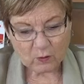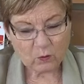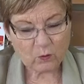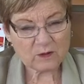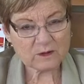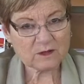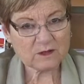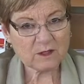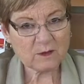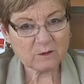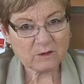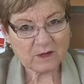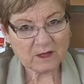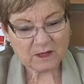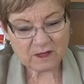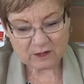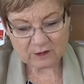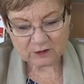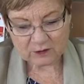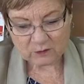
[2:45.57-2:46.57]
What's
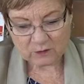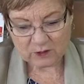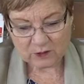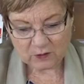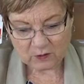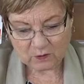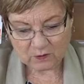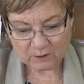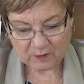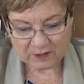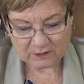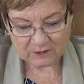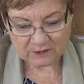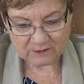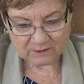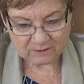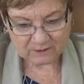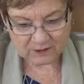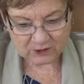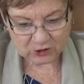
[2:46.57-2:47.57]
something else we know about
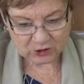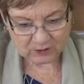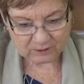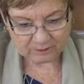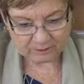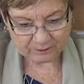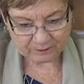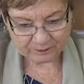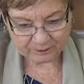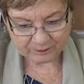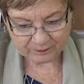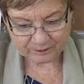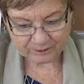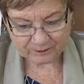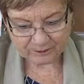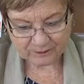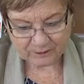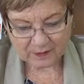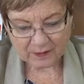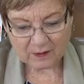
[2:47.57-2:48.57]
division?
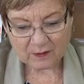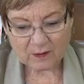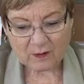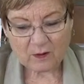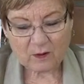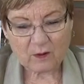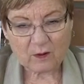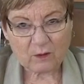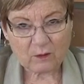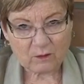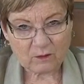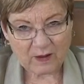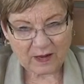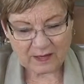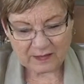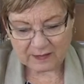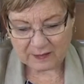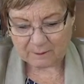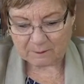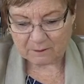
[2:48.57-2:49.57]

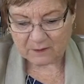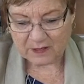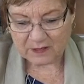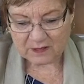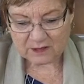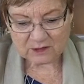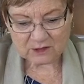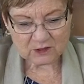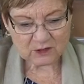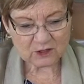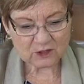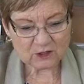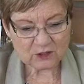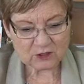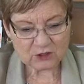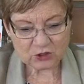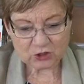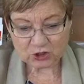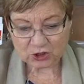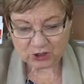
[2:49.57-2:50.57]
Right, it means to
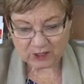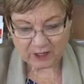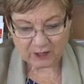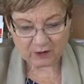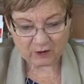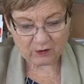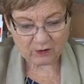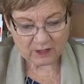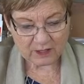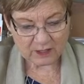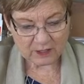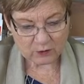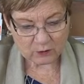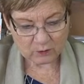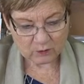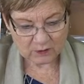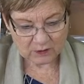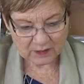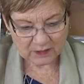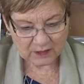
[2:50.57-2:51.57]
share
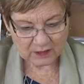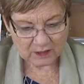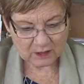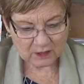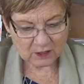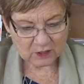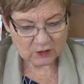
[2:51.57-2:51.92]
equally.